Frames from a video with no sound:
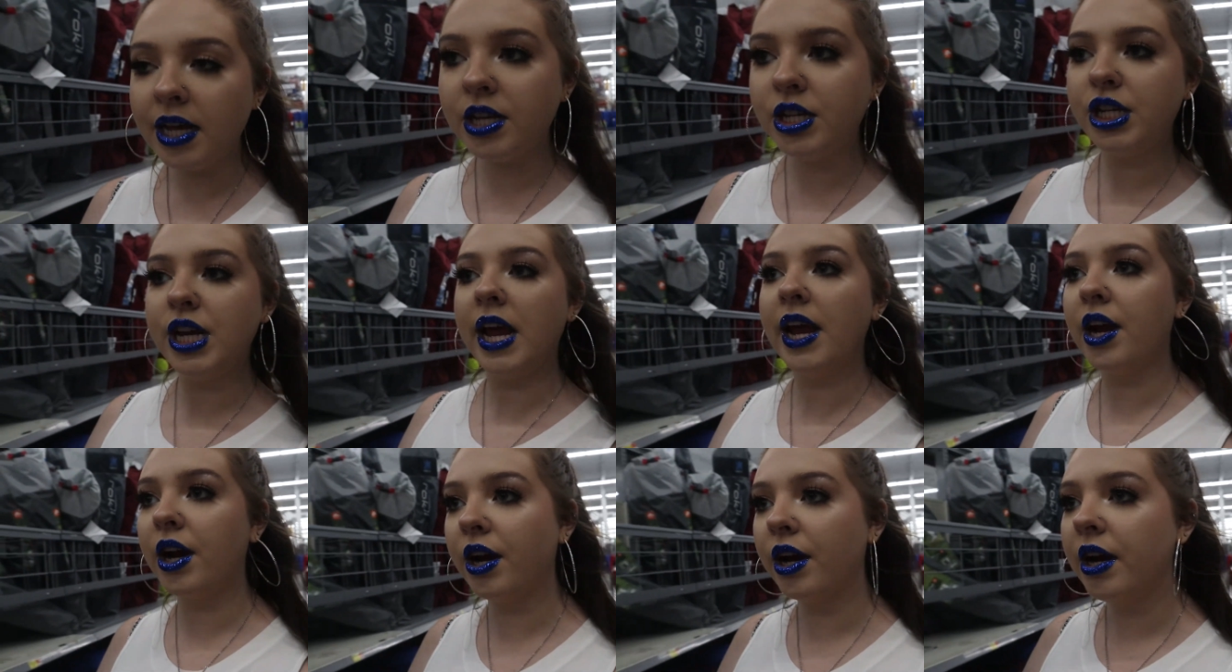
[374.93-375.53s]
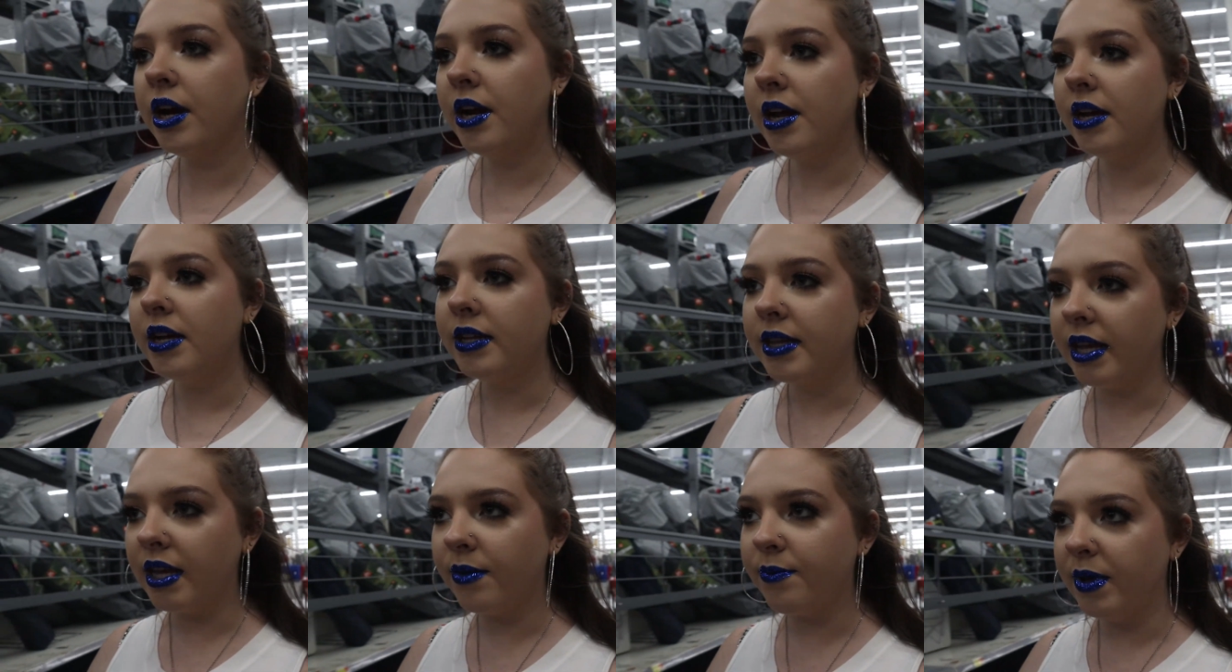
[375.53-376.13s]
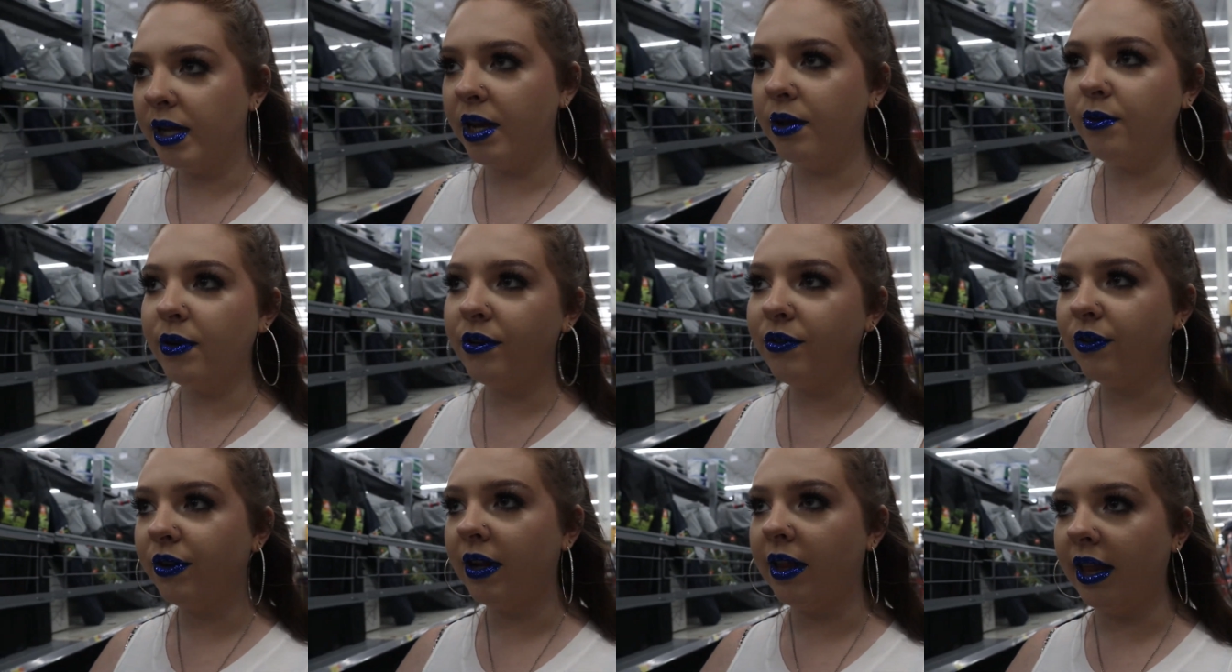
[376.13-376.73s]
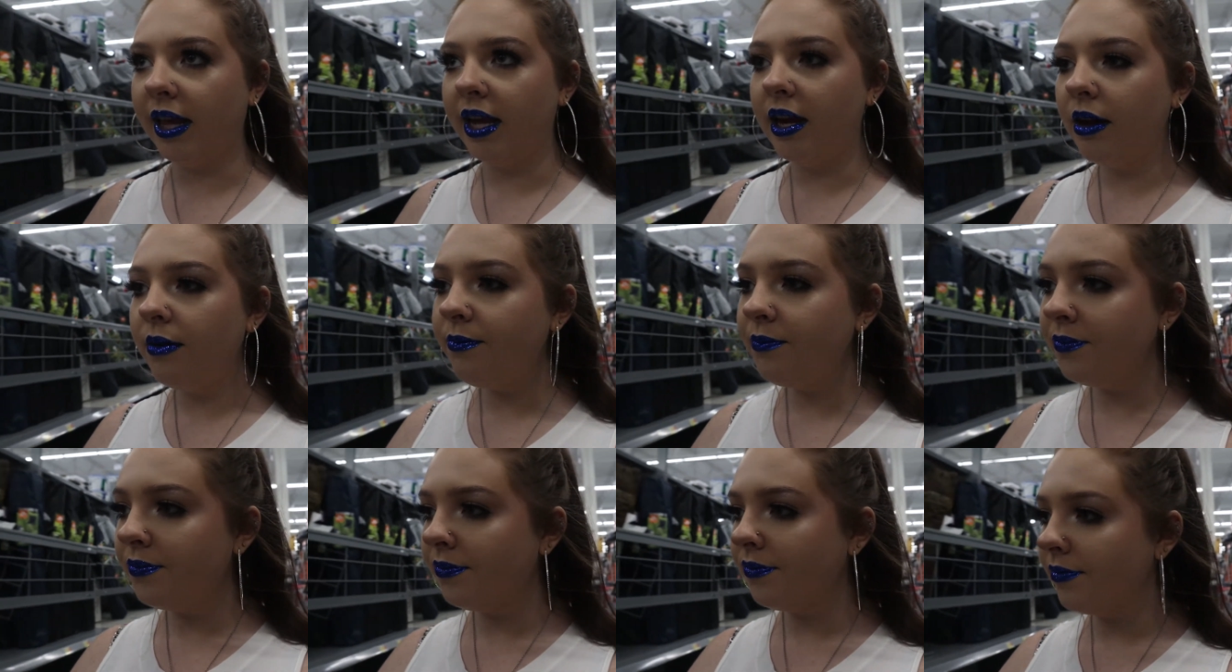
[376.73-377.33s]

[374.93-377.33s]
a chair, like a mini one for Liam.